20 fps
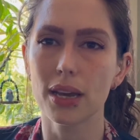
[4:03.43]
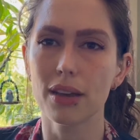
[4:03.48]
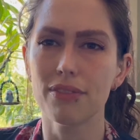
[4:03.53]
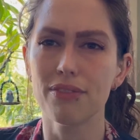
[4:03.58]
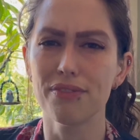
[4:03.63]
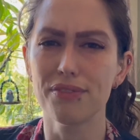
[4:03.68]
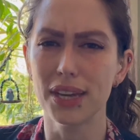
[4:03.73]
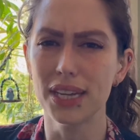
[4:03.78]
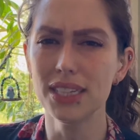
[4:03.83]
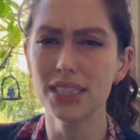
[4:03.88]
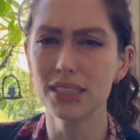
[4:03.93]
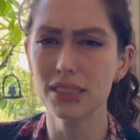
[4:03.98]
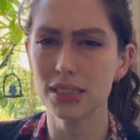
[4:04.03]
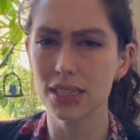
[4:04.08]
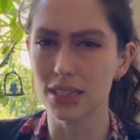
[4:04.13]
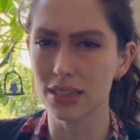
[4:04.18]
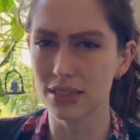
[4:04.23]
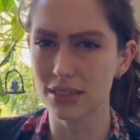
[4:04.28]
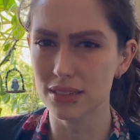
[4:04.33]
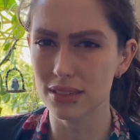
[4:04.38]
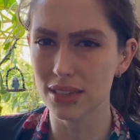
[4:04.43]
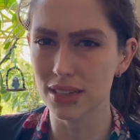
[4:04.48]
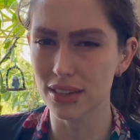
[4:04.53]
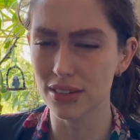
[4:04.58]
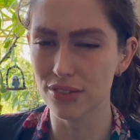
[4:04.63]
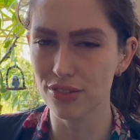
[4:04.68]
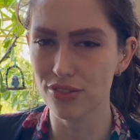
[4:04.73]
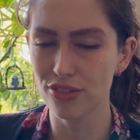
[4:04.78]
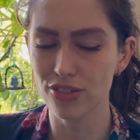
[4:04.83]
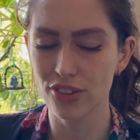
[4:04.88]
offended
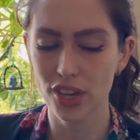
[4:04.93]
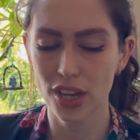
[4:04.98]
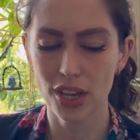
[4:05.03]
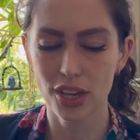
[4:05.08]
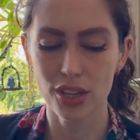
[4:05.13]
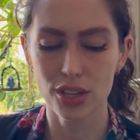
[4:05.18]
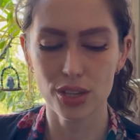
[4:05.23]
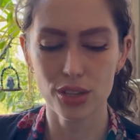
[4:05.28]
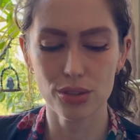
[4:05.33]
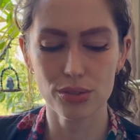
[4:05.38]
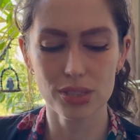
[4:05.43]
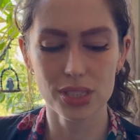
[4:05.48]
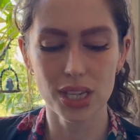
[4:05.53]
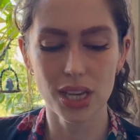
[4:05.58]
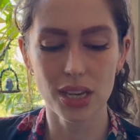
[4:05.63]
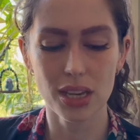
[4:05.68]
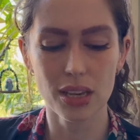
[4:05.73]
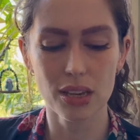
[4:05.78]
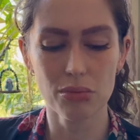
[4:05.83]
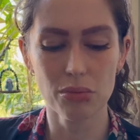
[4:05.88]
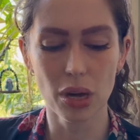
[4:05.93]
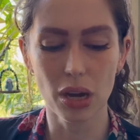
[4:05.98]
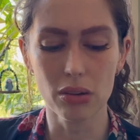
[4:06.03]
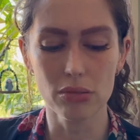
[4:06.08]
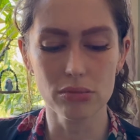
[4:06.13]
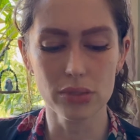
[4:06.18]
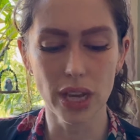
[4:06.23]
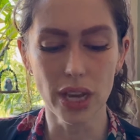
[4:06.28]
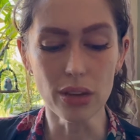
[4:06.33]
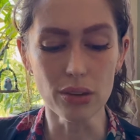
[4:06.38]
if you say, "Well,
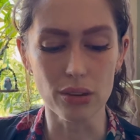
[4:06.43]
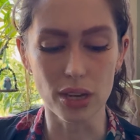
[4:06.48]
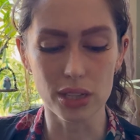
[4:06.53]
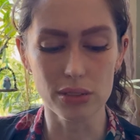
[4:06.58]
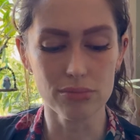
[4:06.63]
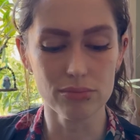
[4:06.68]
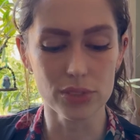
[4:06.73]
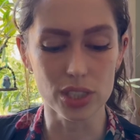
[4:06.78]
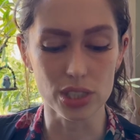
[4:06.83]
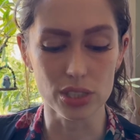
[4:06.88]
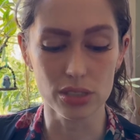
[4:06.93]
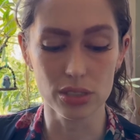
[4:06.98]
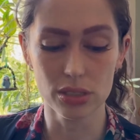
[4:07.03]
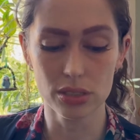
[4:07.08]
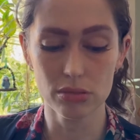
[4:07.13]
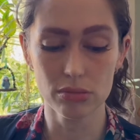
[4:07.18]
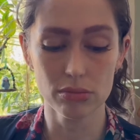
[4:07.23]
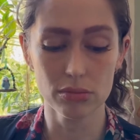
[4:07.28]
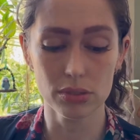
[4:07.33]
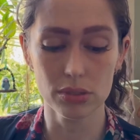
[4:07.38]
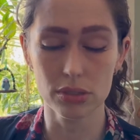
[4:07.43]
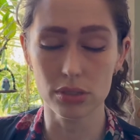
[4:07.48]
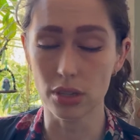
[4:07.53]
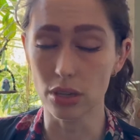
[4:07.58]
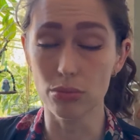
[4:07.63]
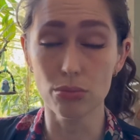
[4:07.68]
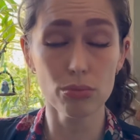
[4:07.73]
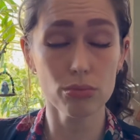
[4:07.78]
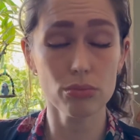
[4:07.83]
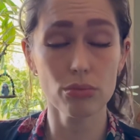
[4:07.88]
no, I just
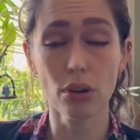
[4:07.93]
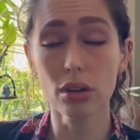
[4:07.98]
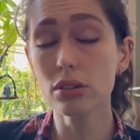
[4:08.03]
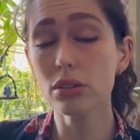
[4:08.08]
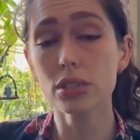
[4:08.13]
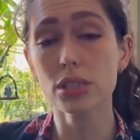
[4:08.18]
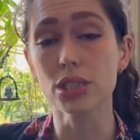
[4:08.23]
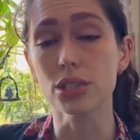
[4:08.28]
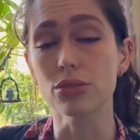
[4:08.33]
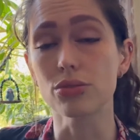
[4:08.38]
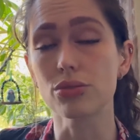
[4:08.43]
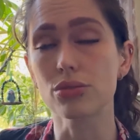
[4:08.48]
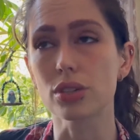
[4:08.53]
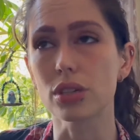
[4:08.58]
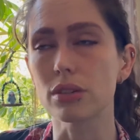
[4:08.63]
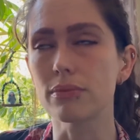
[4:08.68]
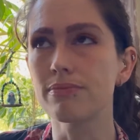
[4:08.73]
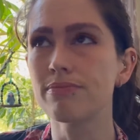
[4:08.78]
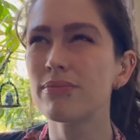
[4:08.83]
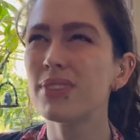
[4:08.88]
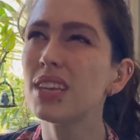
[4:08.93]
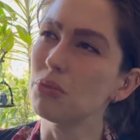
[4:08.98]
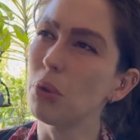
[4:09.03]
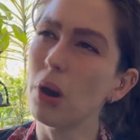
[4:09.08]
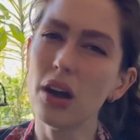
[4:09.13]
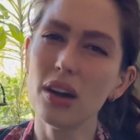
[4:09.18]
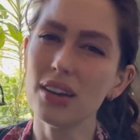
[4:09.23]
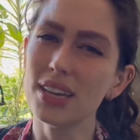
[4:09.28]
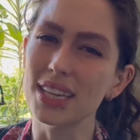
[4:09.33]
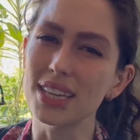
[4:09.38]
don't want children."
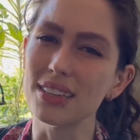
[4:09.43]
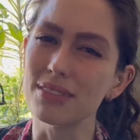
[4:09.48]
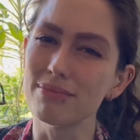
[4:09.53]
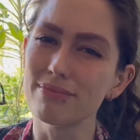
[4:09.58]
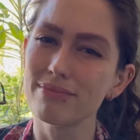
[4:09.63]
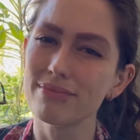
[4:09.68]
Why?